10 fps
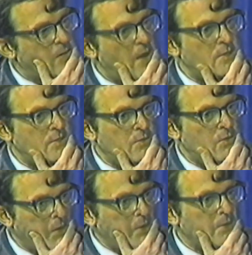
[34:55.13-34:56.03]
try to
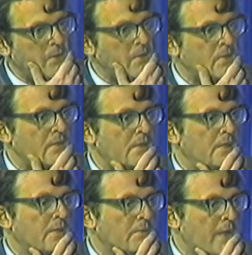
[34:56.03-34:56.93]
order
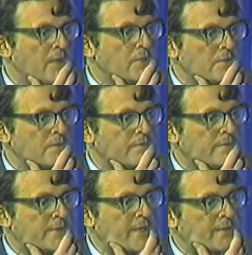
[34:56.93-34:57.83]
the range of
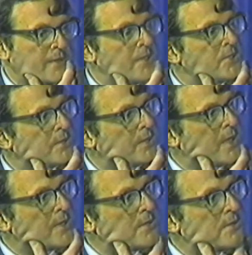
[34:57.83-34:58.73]
technological
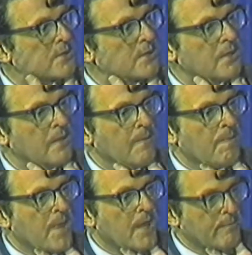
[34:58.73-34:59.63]
hazards.
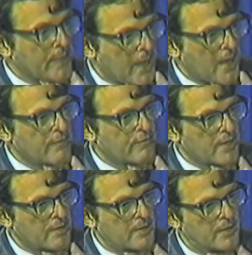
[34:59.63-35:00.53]
And it began a
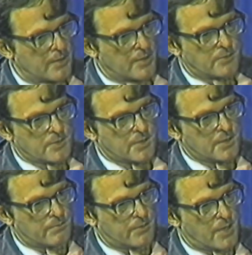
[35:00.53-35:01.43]
very
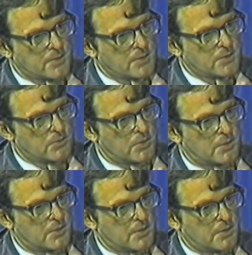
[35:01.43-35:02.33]
interesting process
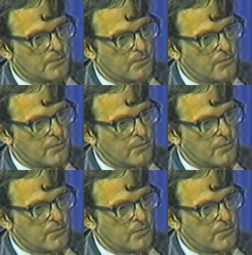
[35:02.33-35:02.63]
with a